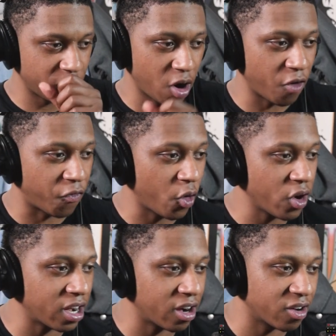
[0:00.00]
bro,
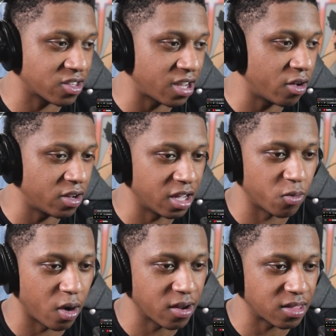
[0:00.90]
four years totally
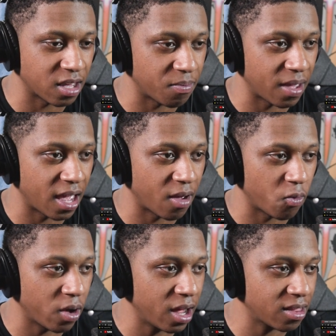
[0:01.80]
worth it, man.
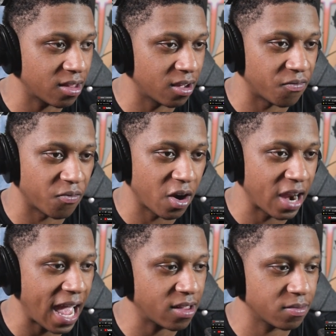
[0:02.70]
What the bro
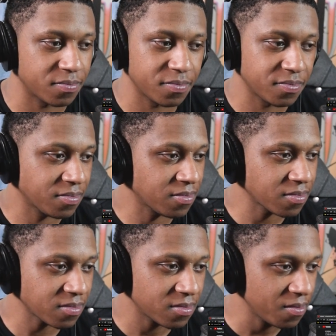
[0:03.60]
that
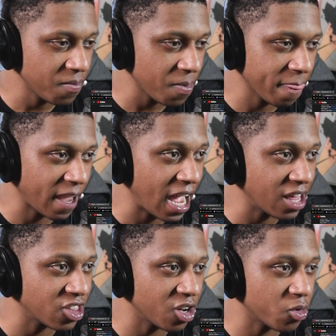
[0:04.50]

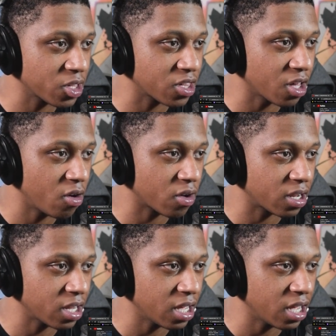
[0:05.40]
adjunct was so
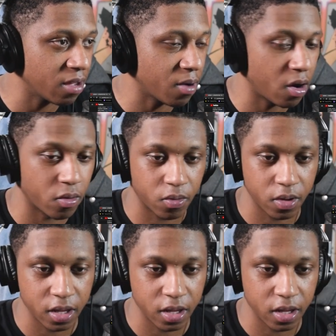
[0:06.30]
clean, bro.